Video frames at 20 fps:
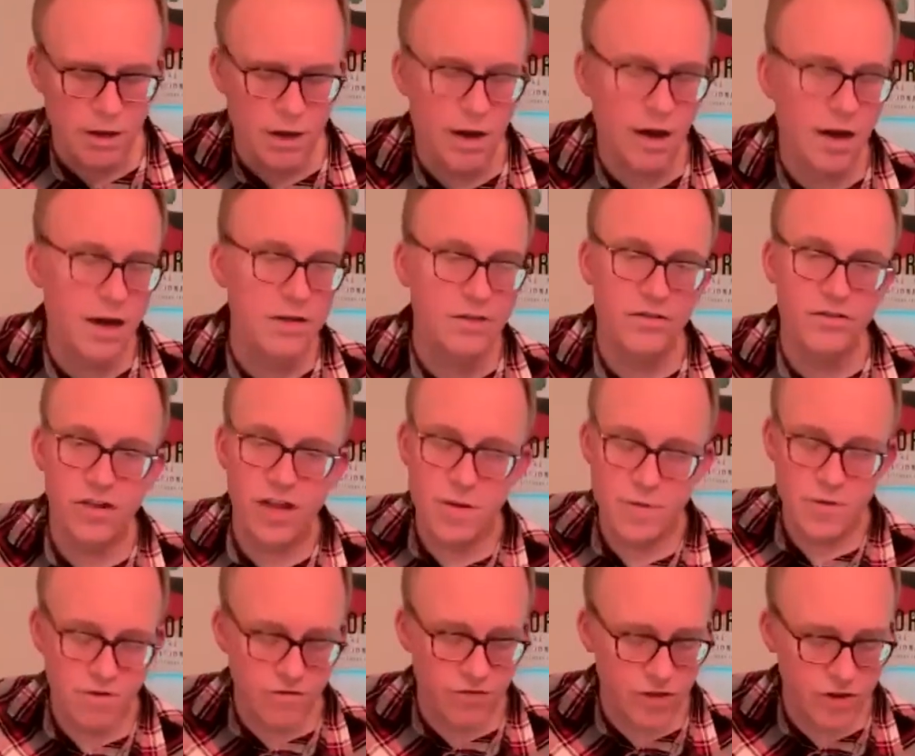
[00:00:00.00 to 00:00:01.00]
And
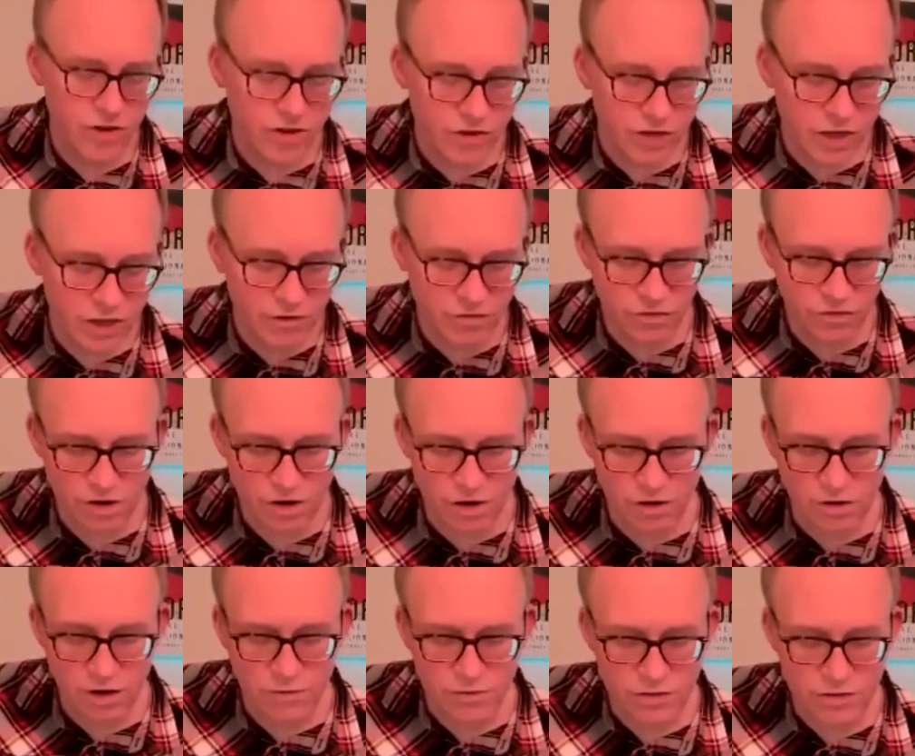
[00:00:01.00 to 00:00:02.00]
same over the D, so you're
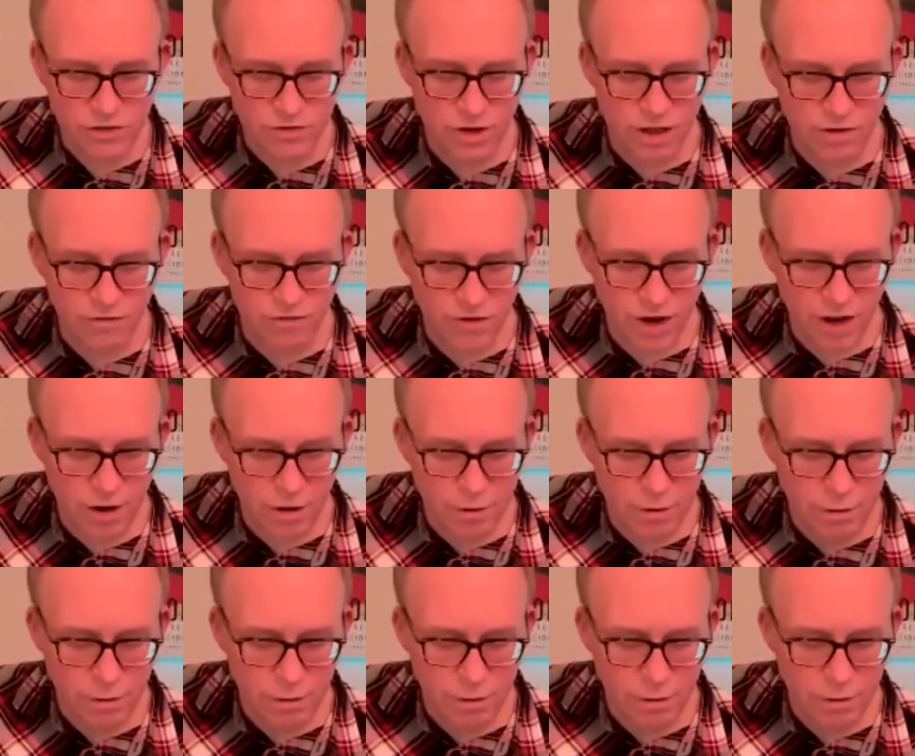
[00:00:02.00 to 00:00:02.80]
going up to 12th fret.